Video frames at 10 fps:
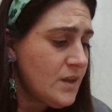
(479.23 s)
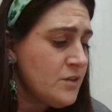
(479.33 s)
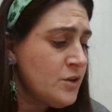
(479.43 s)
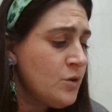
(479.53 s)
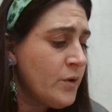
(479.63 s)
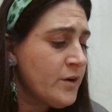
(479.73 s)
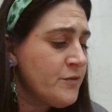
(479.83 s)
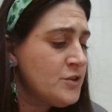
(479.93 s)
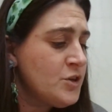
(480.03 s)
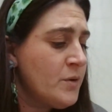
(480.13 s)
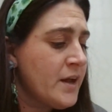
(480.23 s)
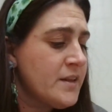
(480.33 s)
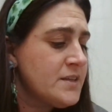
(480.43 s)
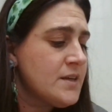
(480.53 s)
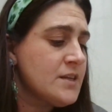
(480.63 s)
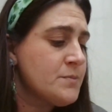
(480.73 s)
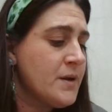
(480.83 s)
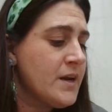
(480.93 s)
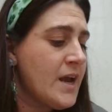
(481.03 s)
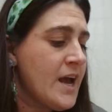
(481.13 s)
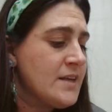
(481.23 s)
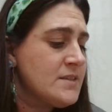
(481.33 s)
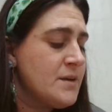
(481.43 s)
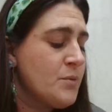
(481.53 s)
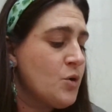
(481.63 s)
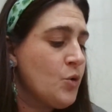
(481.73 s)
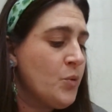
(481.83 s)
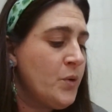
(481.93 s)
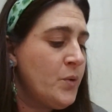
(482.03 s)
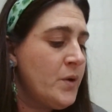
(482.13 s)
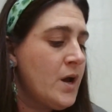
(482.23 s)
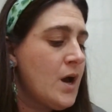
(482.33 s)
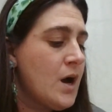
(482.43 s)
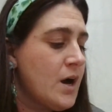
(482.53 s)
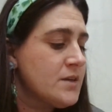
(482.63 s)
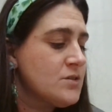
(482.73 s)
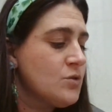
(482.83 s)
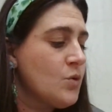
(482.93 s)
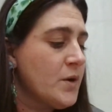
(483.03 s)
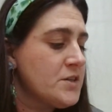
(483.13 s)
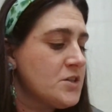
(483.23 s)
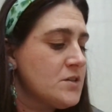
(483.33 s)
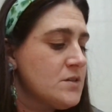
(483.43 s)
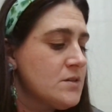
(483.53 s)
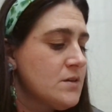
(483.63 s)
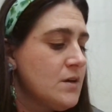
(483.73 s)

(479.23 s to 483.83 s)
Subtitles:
the lawyer for Joe Kelly's husband asked him crude, hostile questions.